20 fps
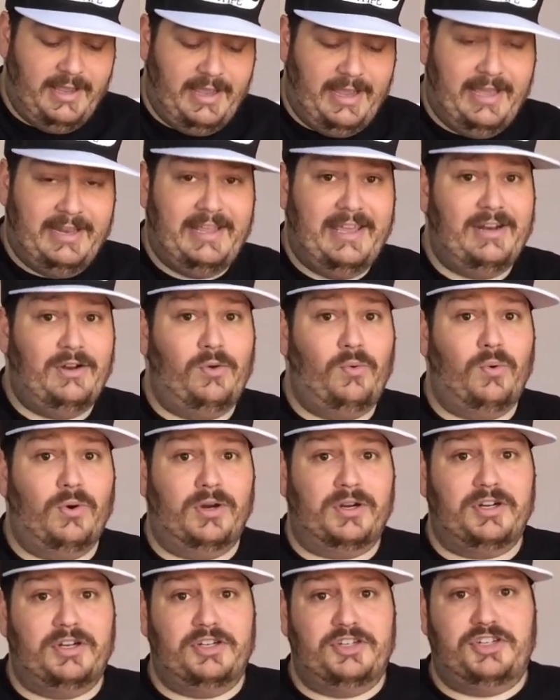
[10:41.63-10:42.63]
and it'll
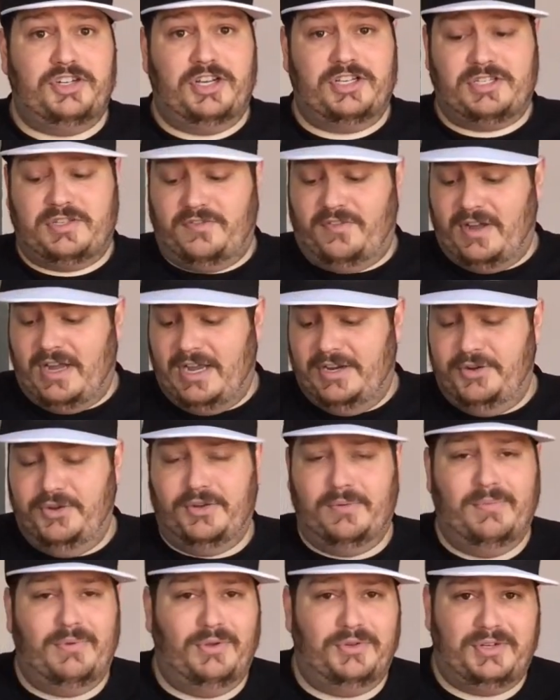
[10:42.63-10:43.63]
work just fine. You
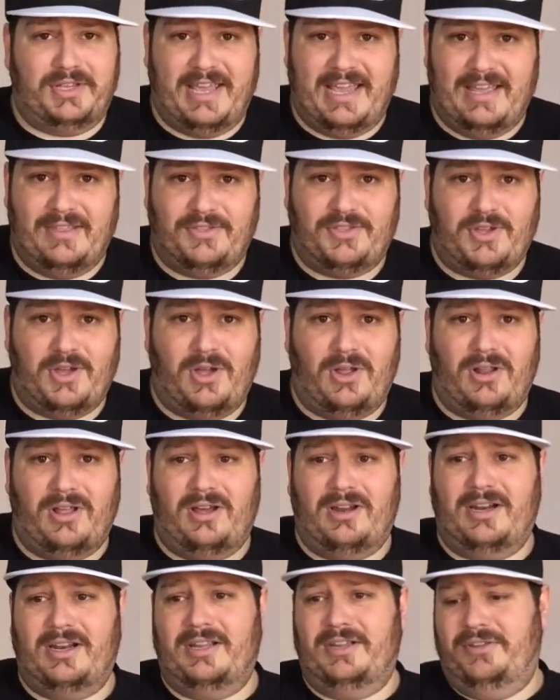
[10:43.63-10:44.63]
can build Kanthal
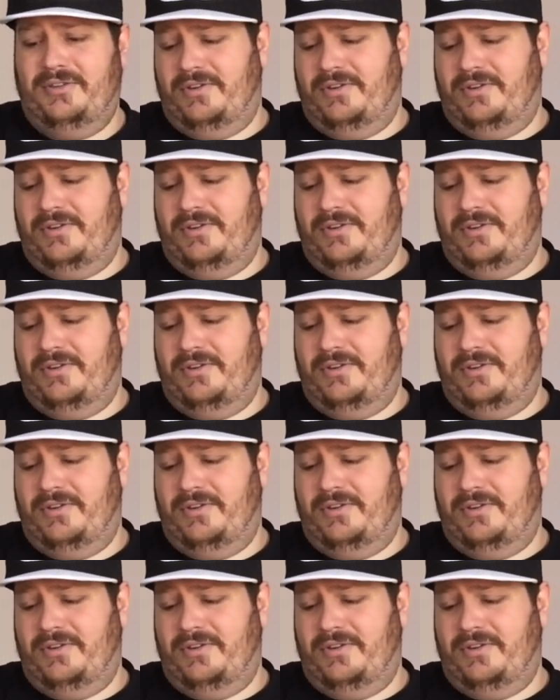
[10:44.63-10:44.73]
on it.